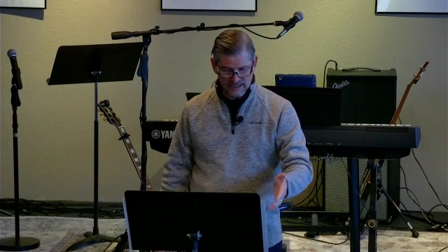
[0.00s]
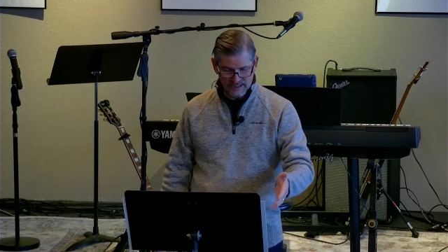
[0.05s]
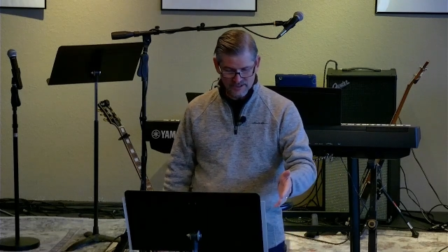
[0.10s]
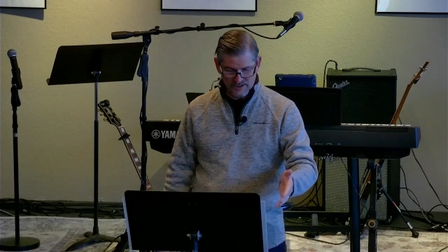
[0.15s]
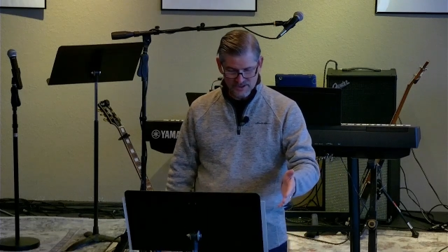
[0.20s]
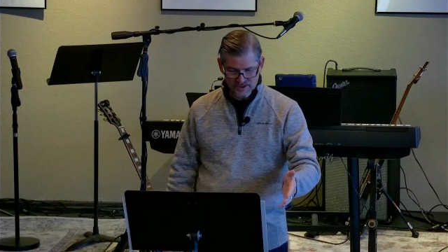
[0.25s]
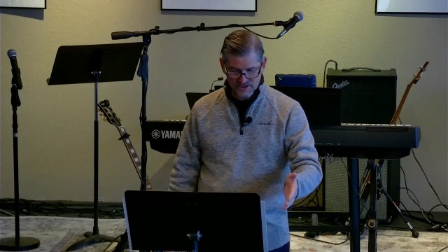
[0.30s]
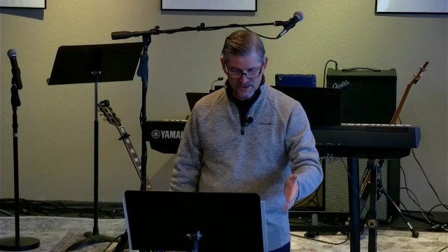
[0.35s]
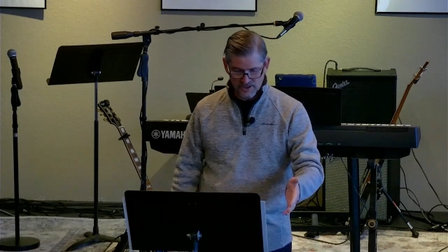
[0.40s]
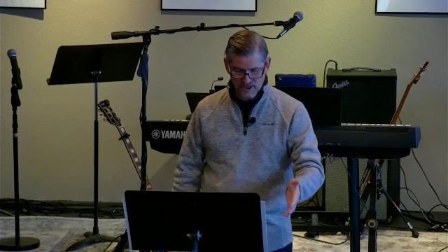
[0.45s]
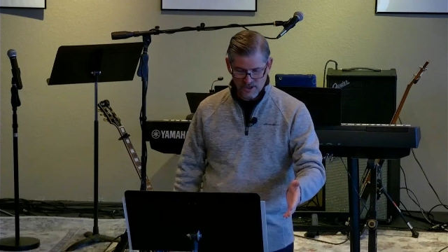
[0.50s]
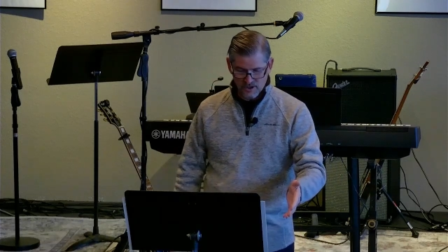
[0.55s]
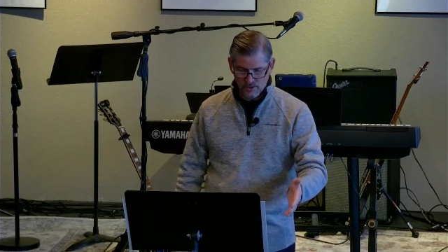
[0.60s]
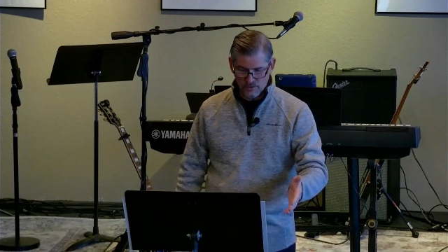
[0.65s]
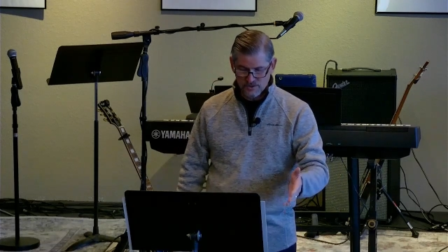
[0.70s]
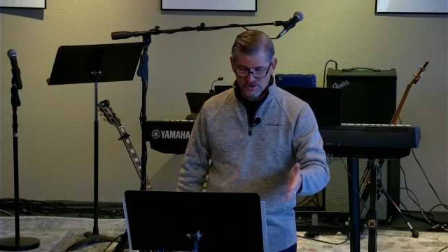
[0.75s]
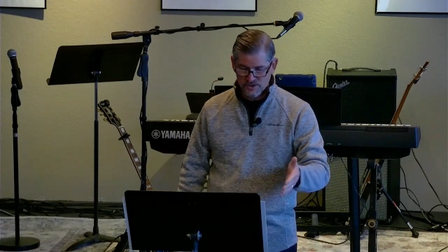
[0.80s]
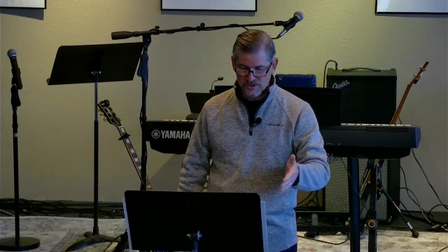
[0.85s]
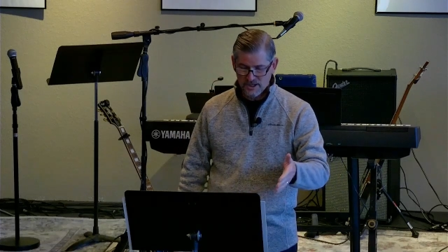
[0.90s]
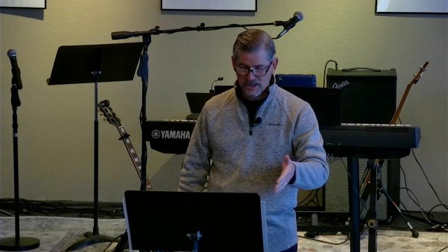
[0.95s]
and
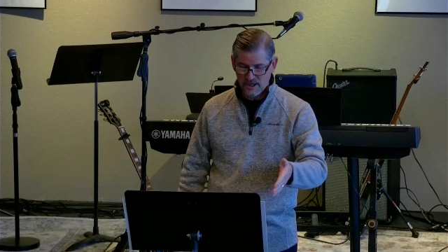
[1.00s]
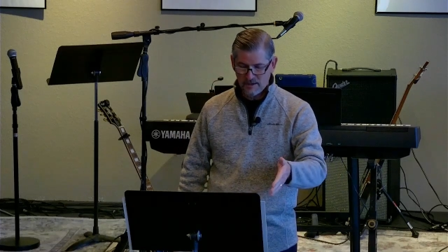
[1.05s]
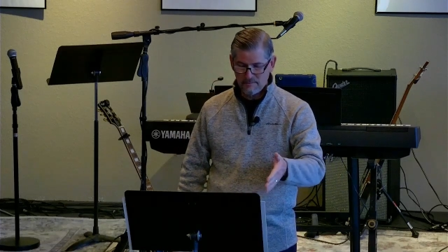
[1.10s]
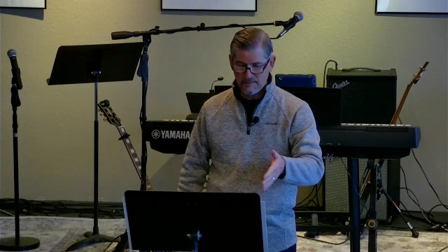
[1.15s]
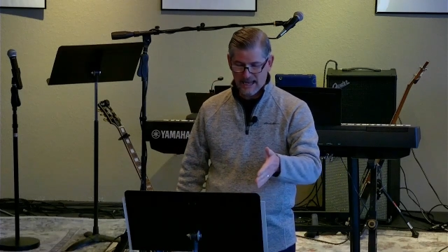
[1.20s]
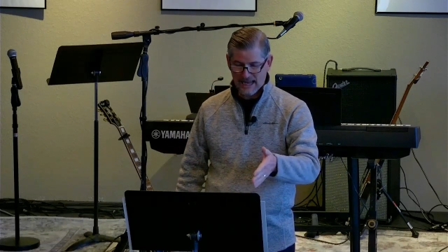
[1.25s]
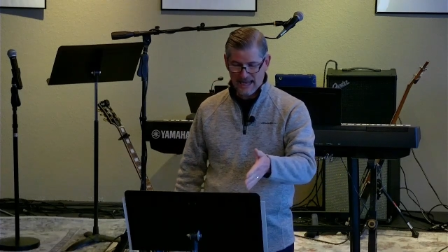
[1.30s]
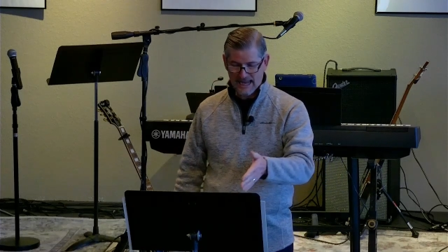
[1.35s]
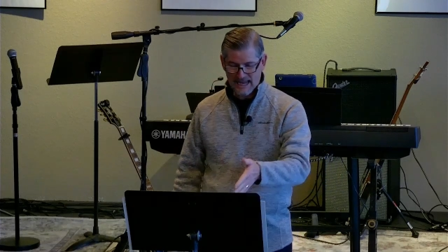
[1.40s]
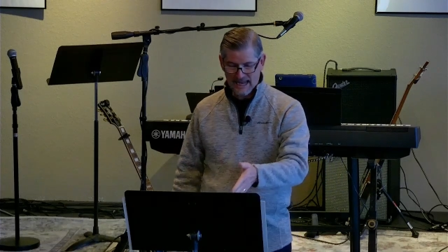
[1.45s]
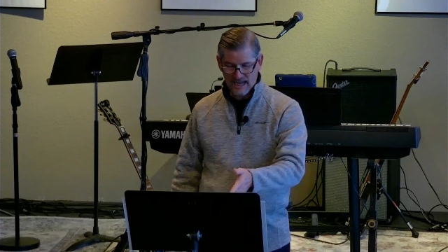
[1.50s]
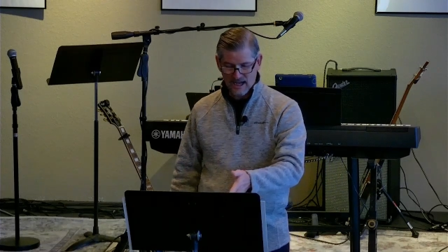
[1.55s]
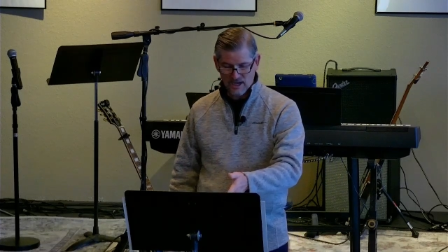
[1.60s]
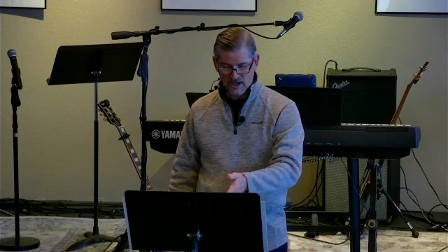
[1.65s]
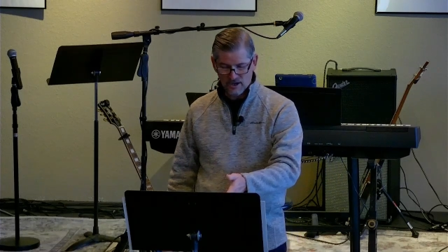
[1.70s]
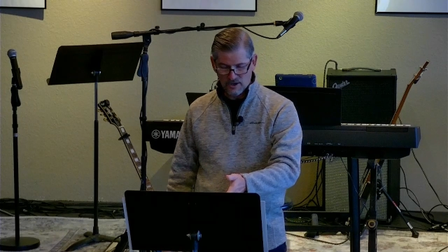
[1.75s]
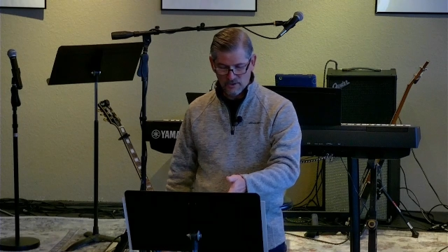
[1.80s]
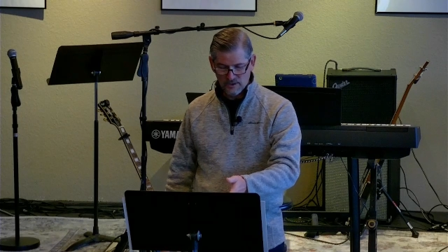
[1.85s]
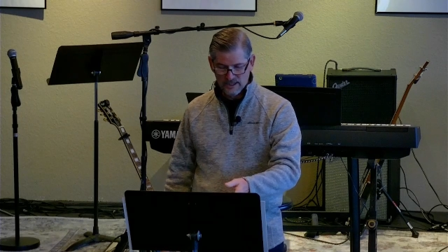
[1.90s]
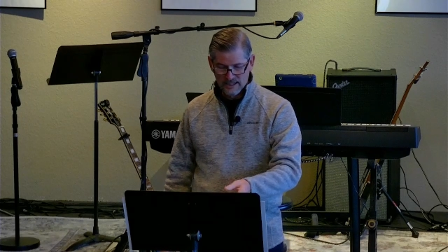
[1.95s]
so
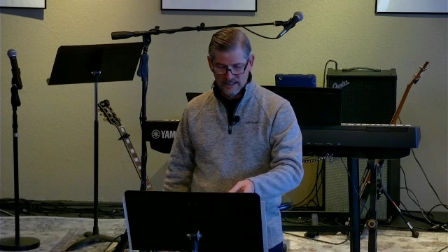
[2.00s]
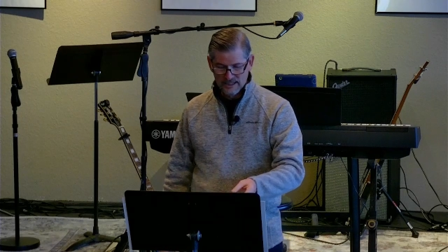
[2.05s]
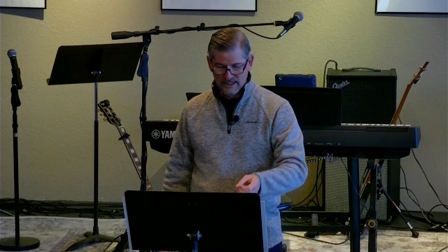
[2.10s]
somehow